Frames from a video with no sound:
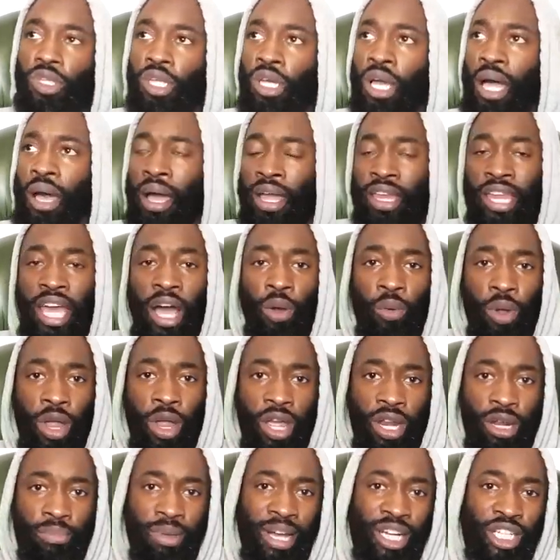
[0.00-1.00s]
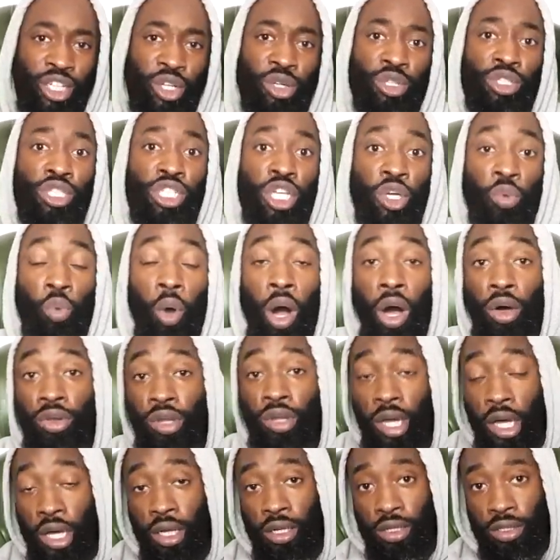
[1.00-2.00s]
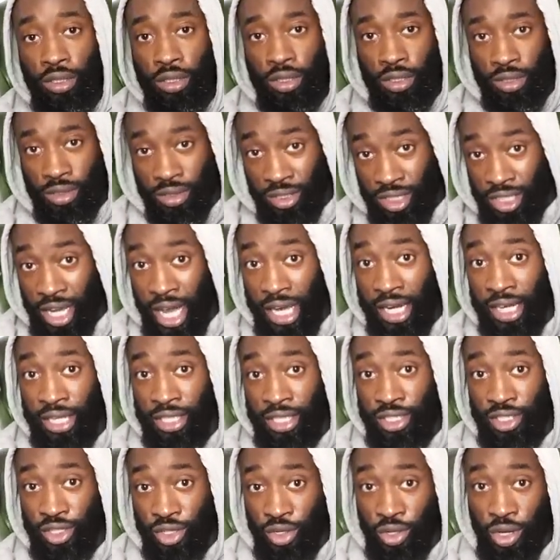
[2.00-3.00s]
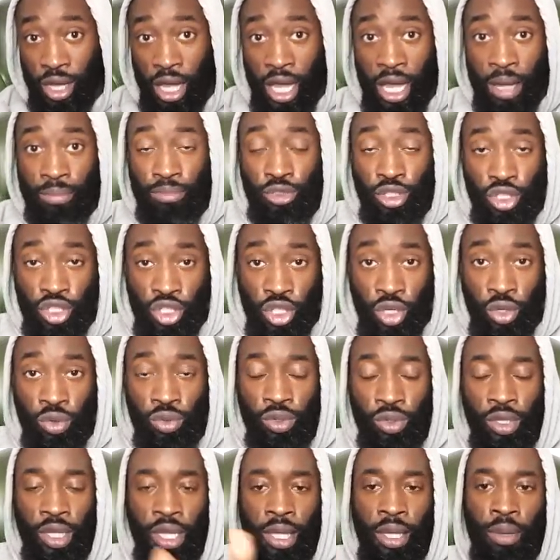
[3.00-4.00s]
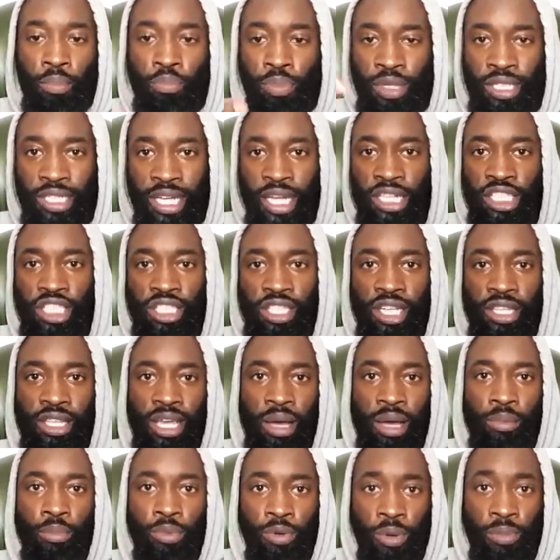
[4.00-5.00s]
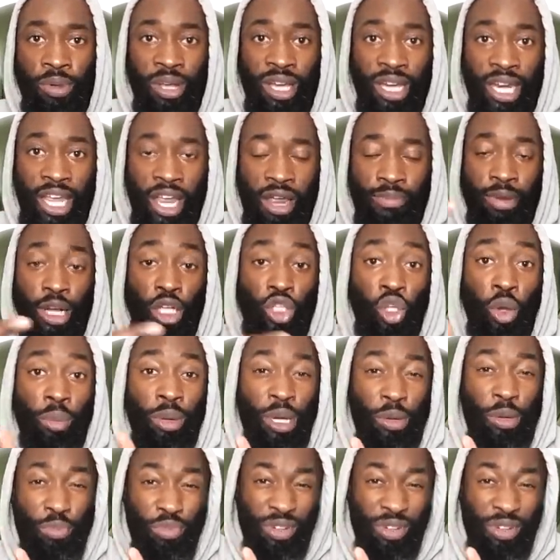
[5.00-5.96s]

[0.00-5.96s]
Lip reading: And now we're hearing about Deontay Wilder signing to Dazn. Potentially, then, we're probably going to hear about Dominic